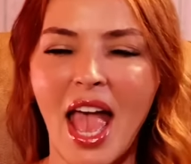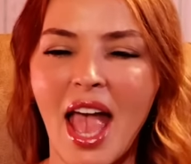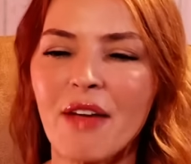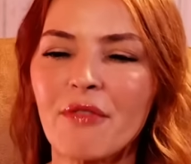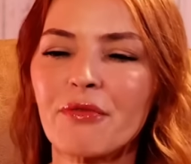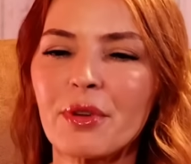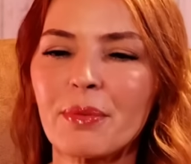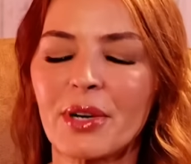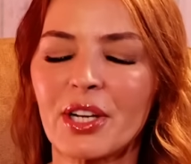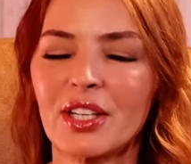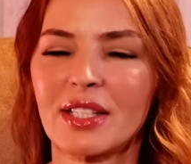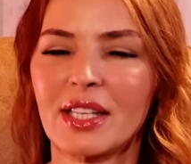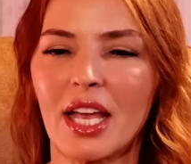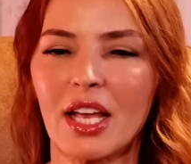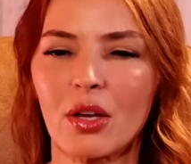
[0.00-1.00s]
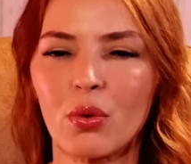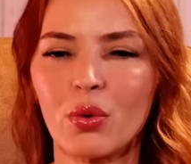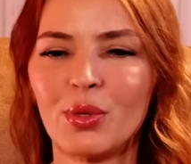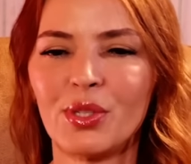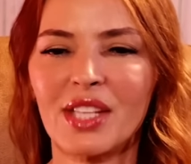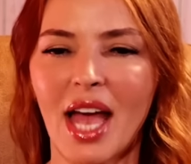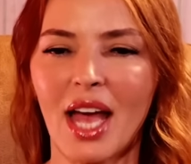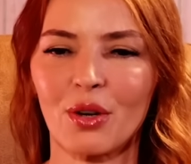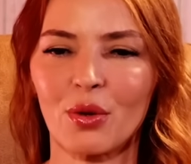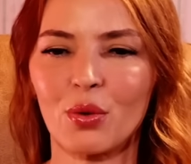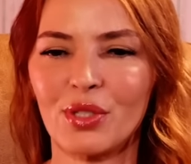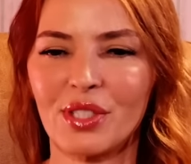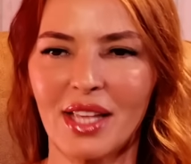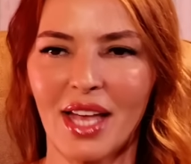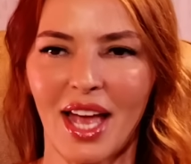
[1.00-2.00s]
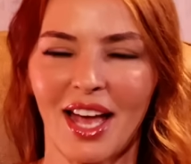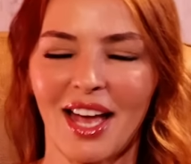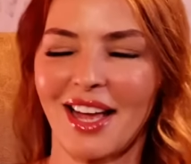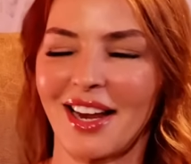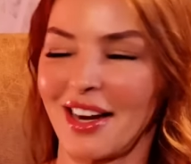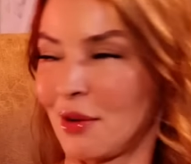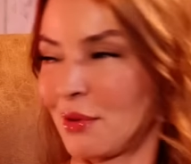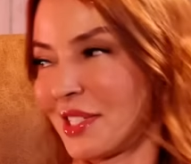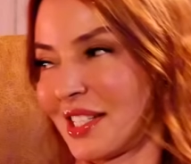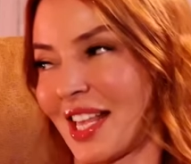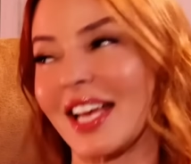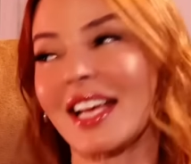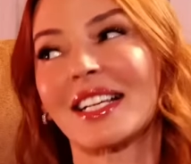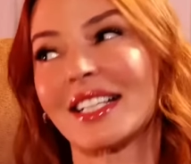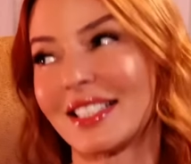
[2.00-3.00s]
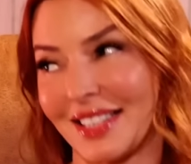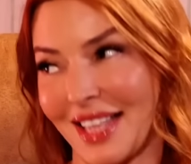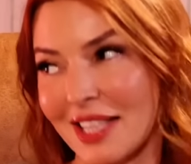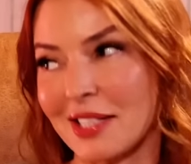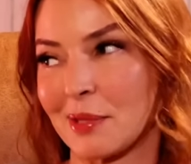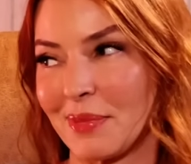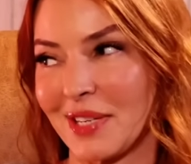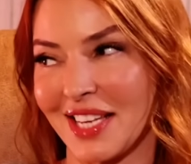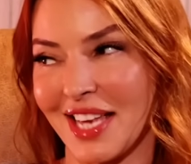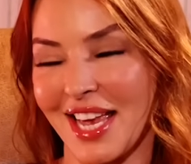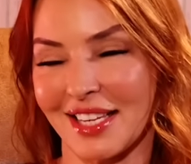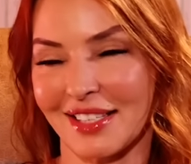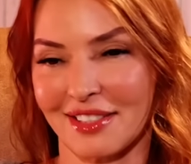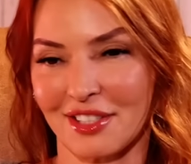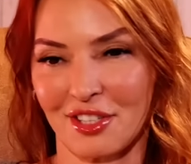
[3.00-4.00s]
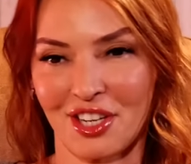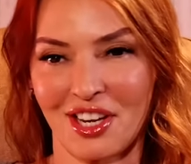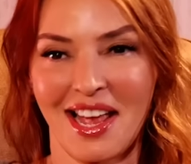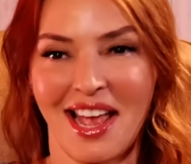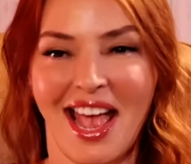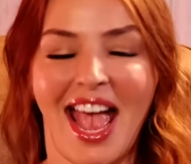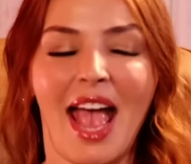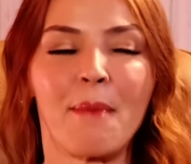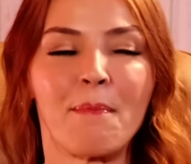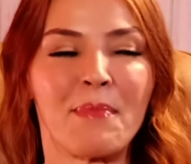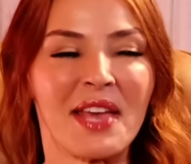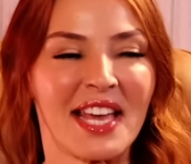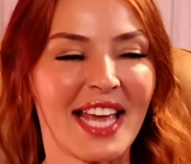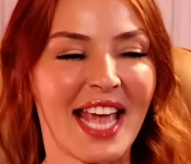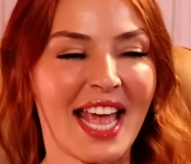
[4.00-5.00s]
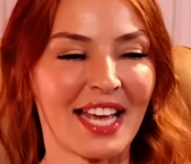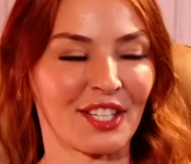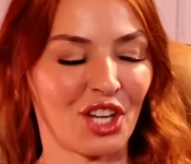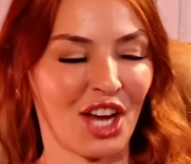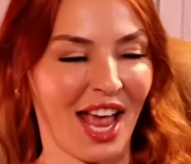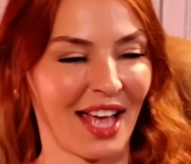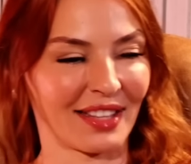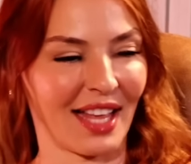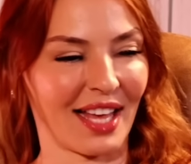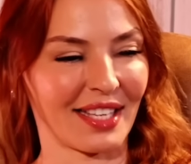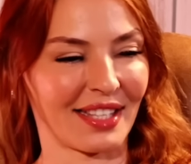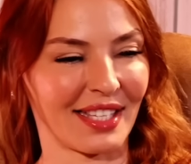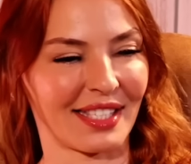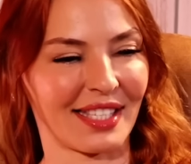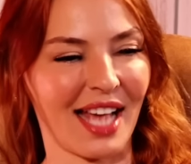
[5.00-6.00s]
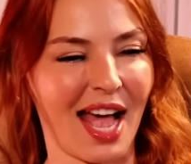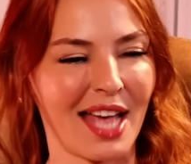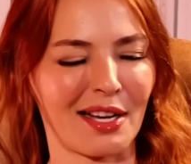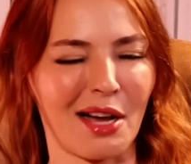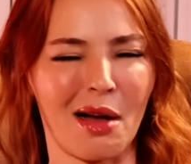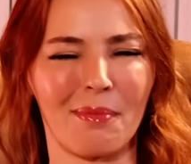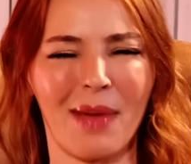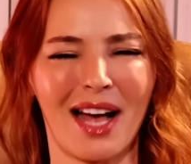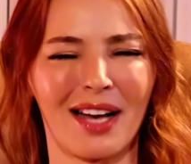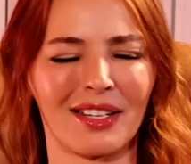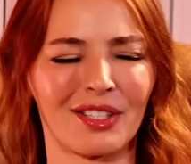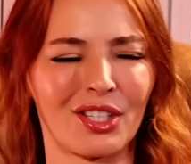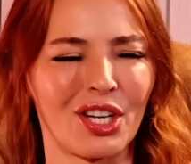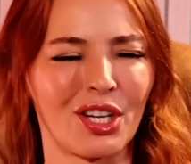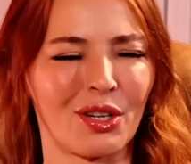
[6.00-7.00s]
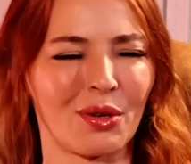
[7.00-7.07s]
Everybody's like, who's that? Who's that? And I was like, that's Big Ange. And Big Ange had like this guy come out and she